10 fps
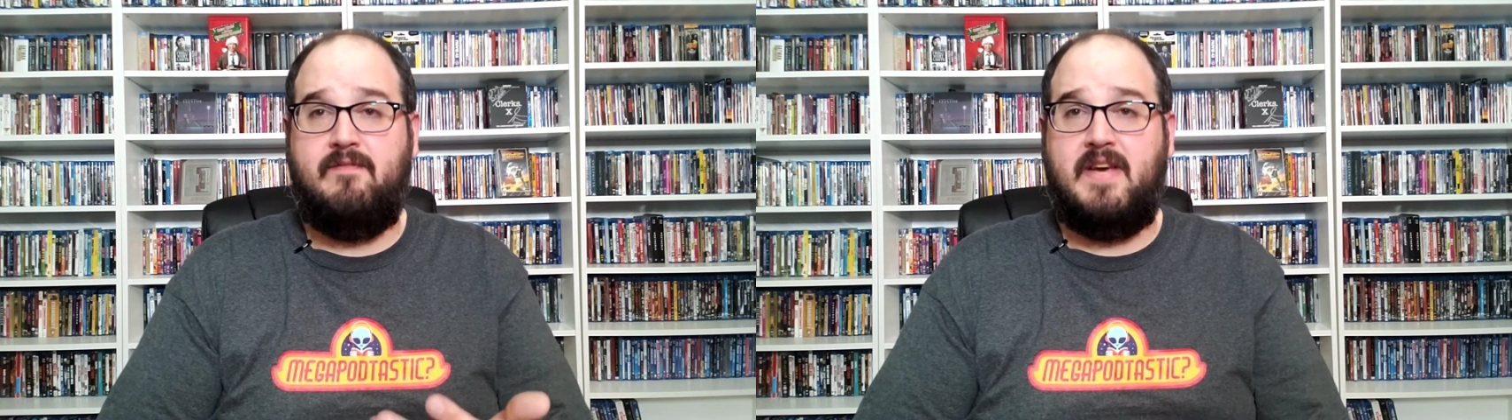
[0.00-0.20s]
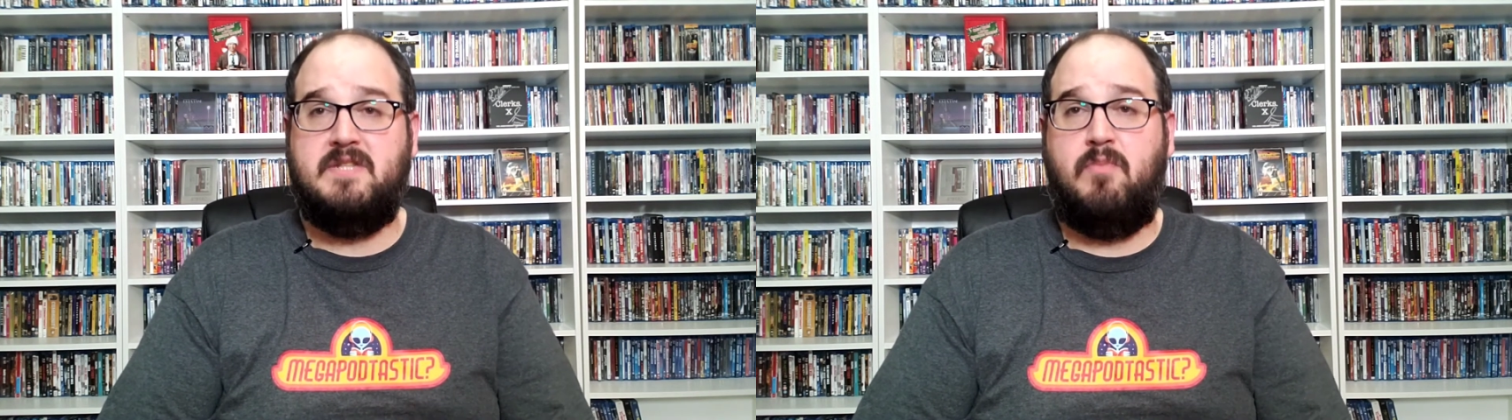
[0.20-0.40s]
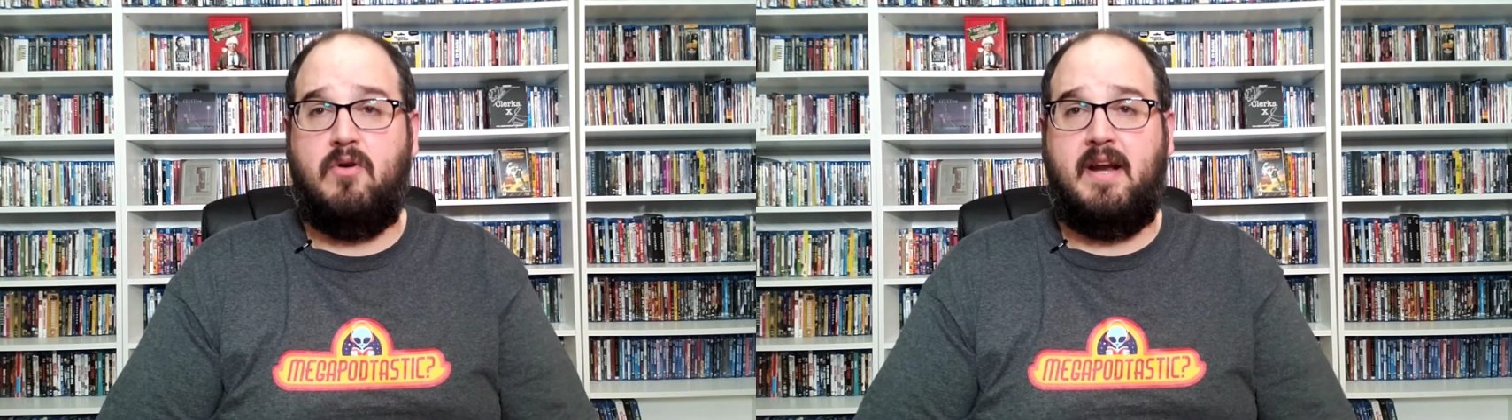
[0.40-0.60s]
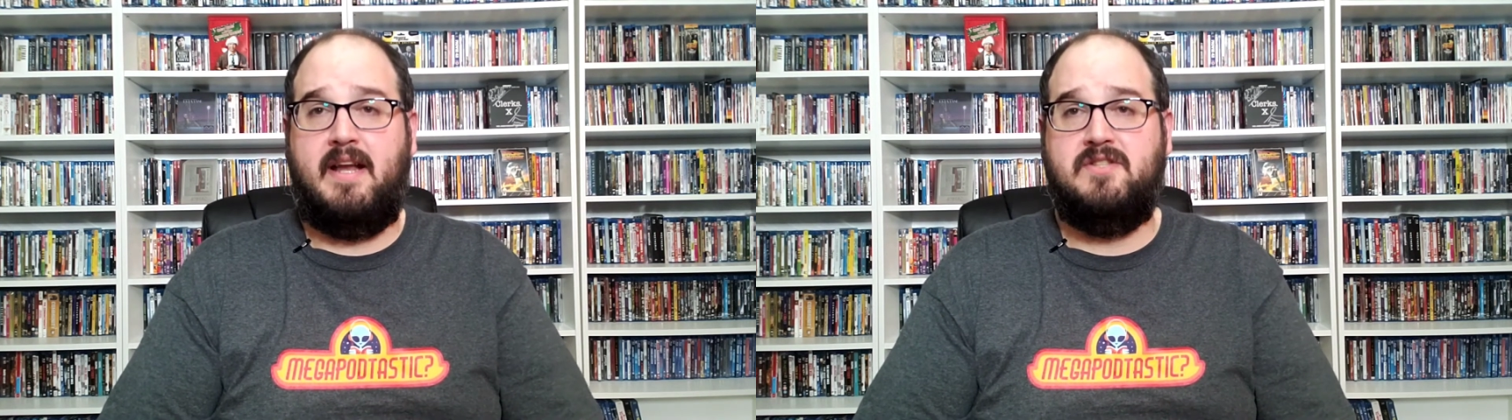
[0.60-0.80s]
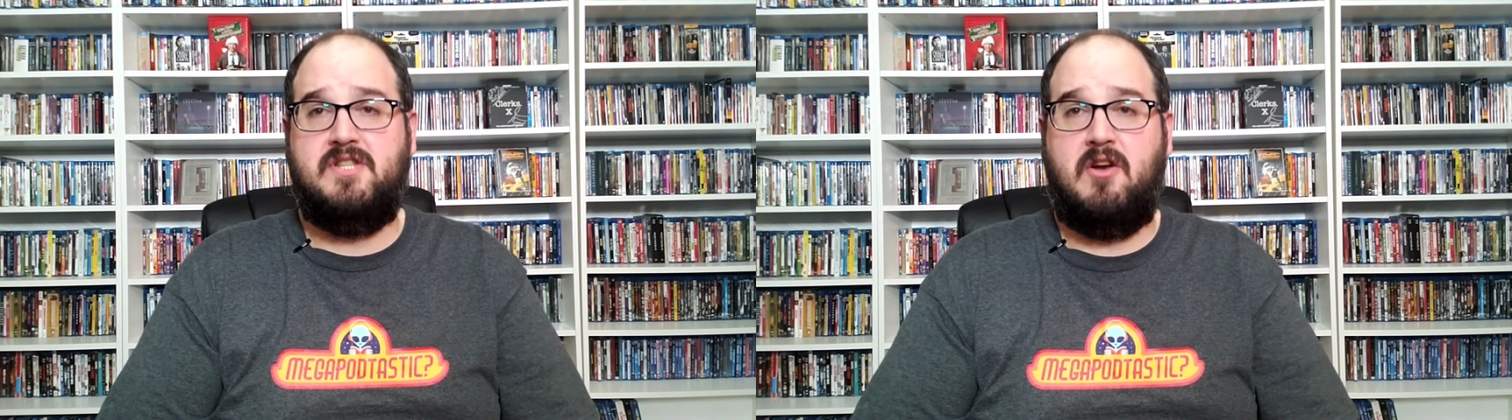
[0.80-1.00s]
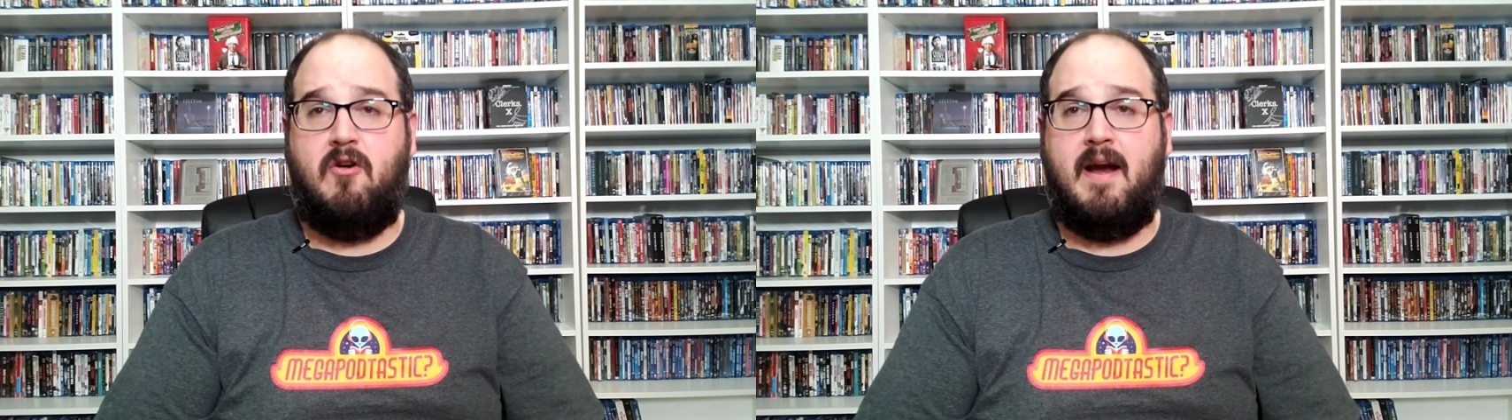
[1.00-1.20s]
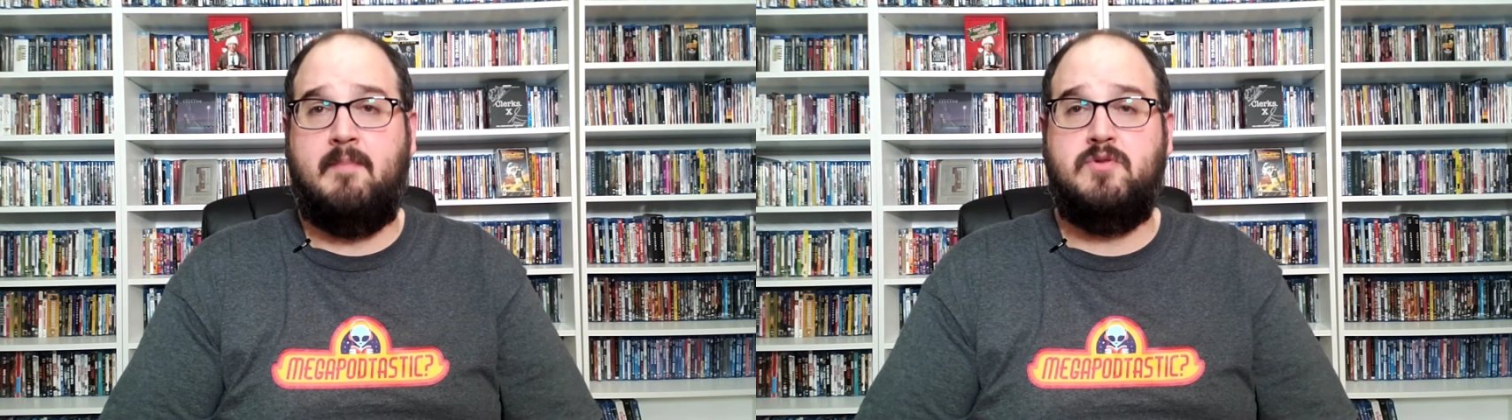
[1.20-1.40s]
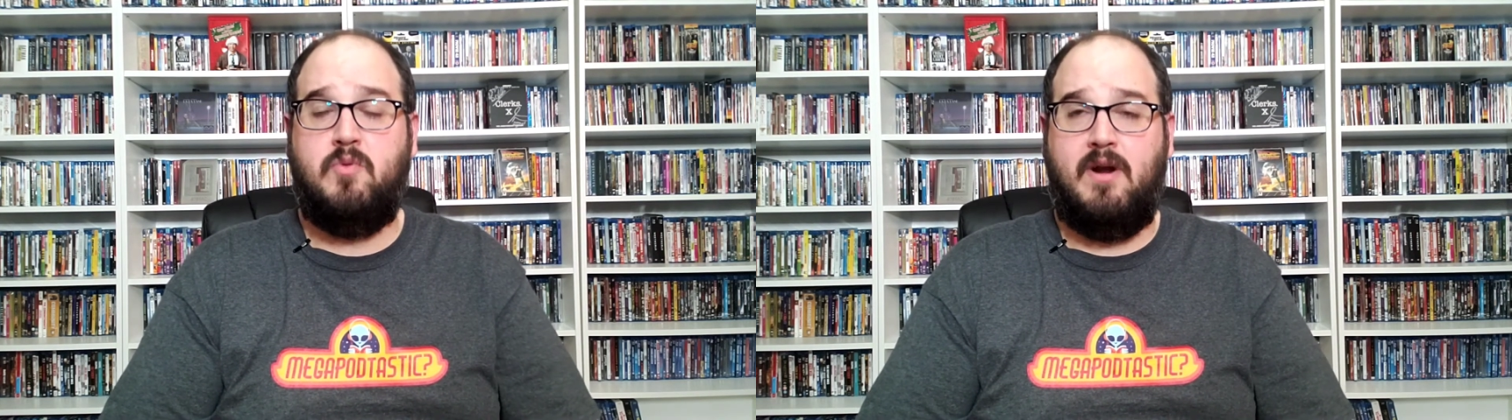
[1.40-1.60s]
Facebook,
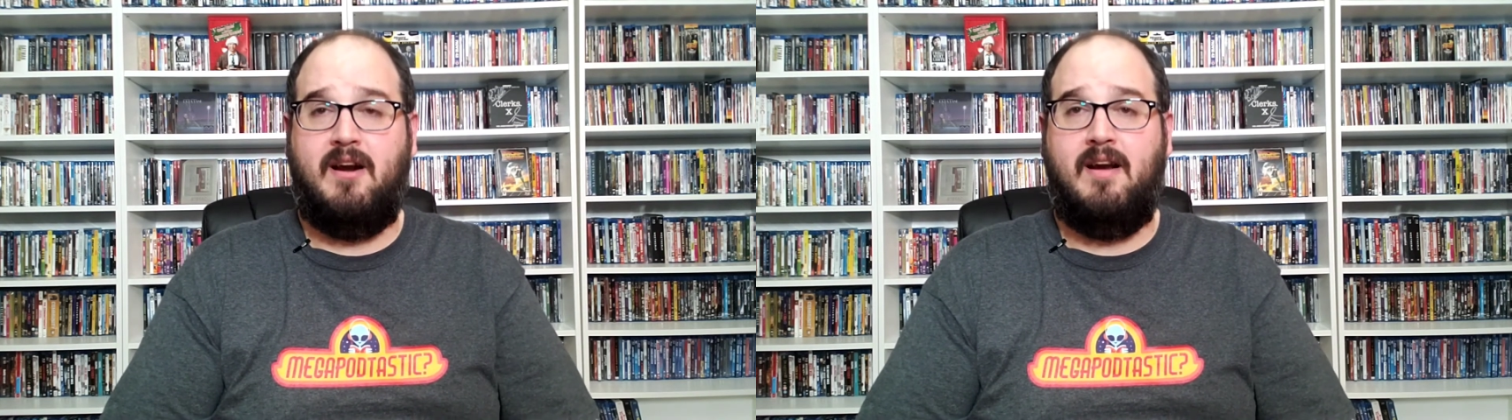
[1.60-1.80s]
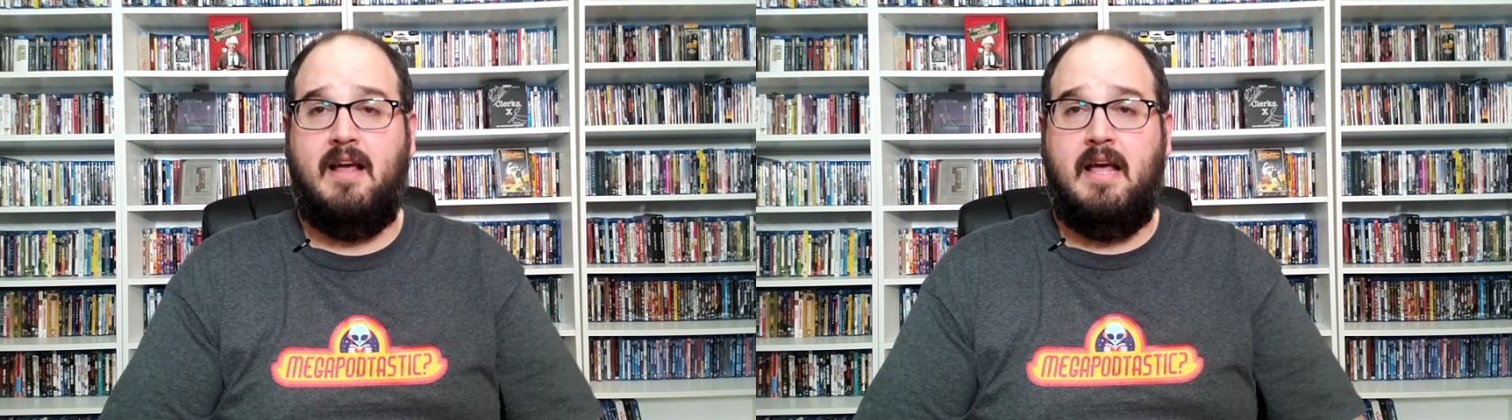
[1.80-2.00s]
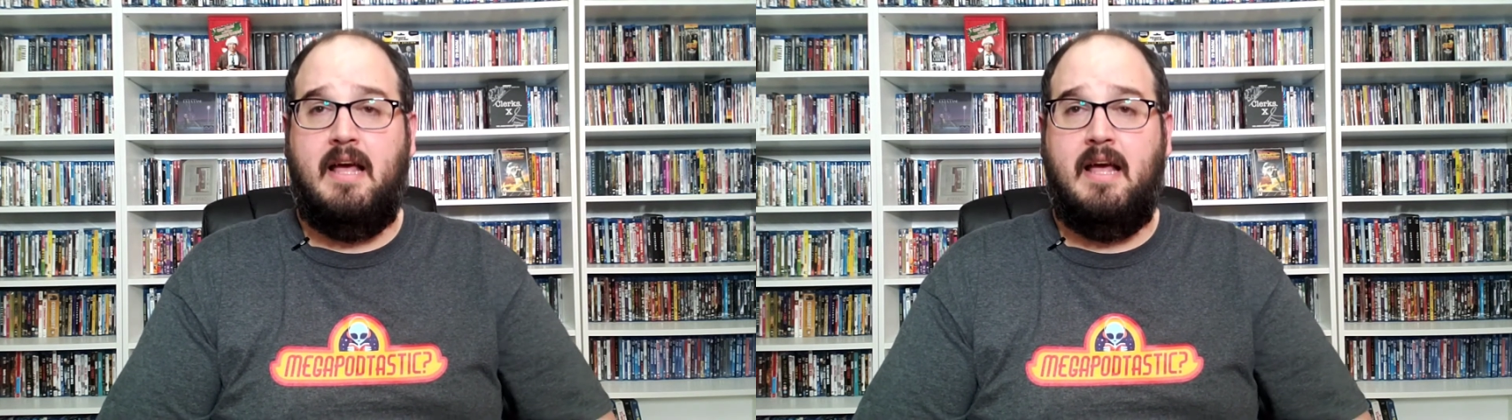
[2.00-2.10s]
Instagram, Twitter.